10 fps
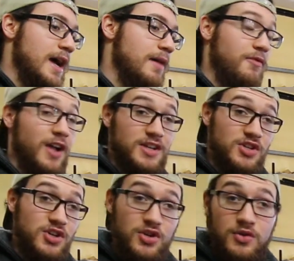If you guys
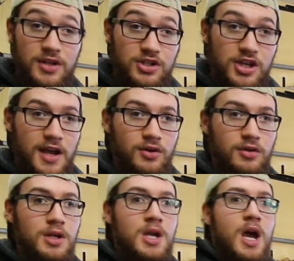are new to the
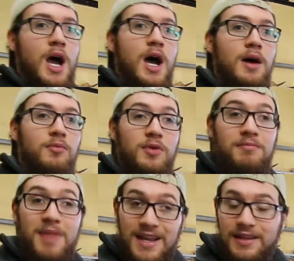channel, we
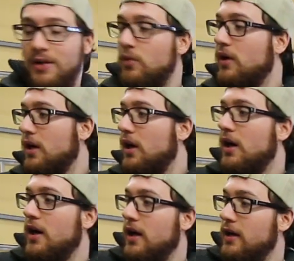mainly worked
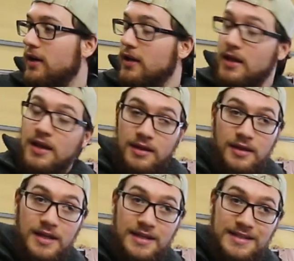on
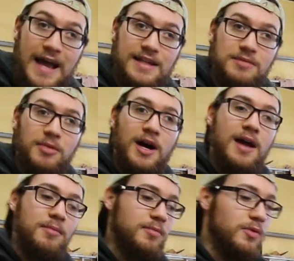the Datsun
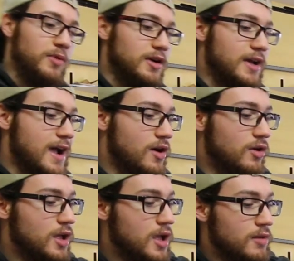behind me, but we are
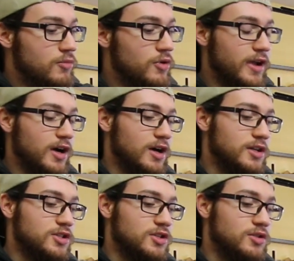now moving
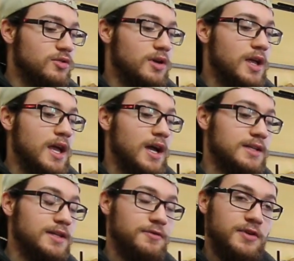on to a
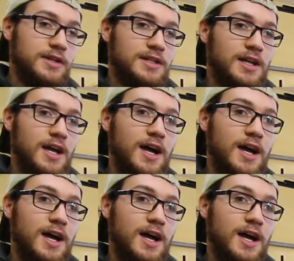different,